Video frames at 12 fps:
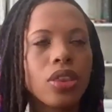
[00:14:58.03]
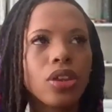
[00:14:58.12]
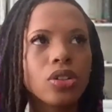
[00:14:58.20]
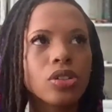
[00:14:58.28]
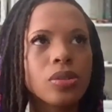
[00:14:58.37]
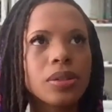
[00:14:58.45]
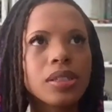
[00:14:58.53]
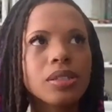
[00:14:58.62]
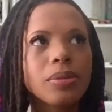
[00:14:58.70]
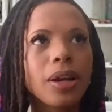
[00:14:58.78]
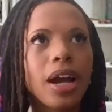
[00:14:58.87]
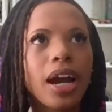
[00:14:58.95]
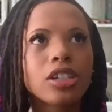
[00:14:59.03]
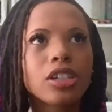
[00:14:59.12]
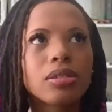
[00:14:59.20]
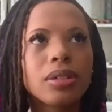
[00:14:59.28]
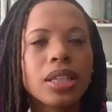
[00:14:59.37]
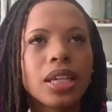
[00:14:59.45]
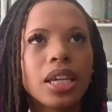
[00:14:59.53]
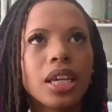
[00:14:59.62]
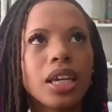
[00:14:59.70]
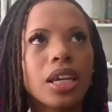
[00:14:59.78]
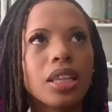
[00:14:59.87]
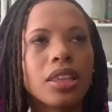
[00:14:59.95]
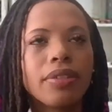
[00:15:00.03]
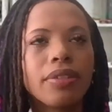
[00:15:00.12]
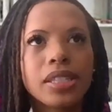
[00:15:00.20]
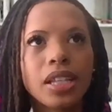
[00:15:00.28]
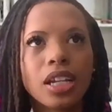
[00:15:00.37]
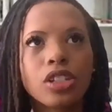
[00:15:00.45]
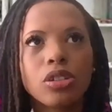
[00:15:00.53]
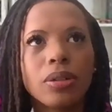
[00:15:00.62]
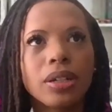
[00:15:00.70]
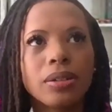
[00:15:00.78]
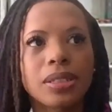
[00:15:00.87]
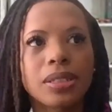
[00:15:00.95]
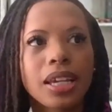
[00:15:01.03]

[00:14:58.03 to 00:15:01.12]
those ones were actually the residential one was